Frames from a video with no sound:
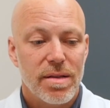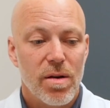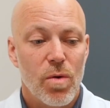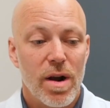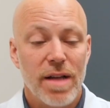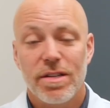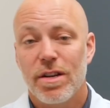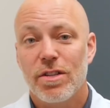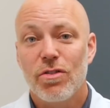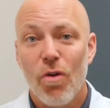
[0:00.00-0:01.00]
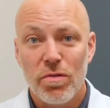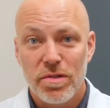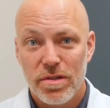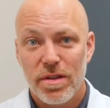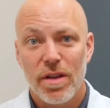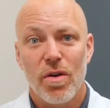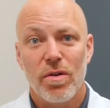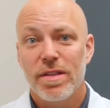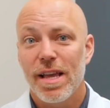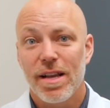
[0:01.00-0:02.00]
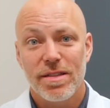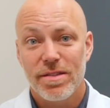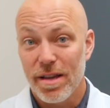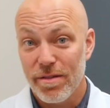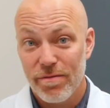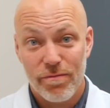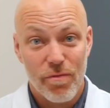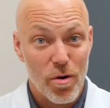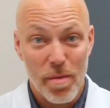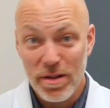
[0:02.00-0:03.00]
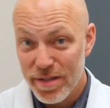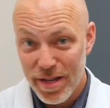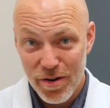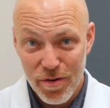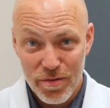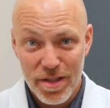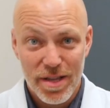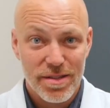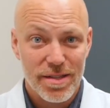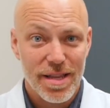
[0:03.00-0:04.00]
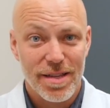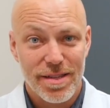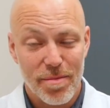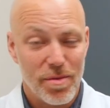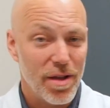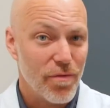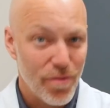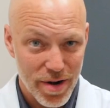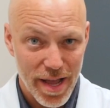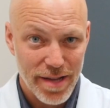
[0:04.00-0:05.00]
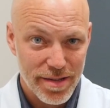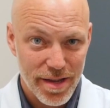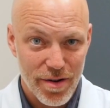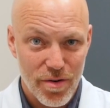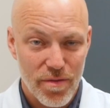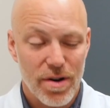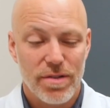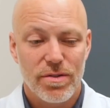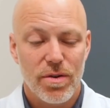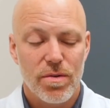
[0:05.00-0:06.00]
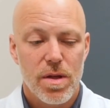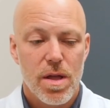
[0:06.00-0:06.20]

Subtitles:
Whereas an adult, it takes us like 4 months to get over this. It takes them like 4 days to get over it. So